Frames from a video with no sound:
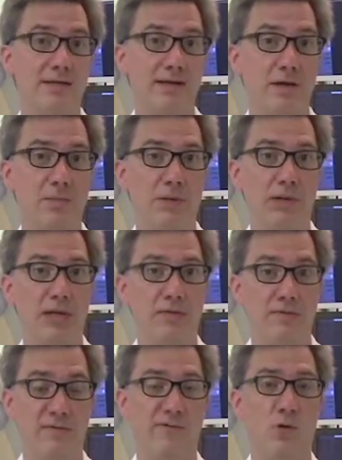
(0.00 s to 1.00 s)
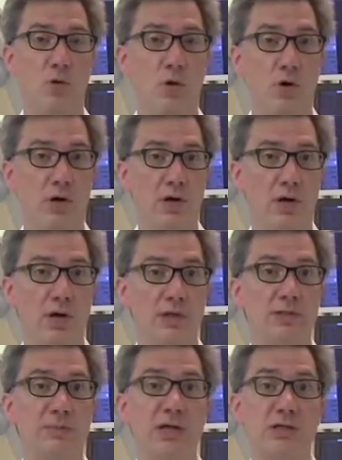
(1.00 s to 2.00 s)
therapy for uh,
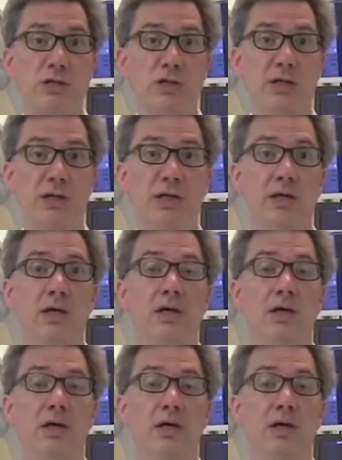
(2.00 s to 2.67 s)
especially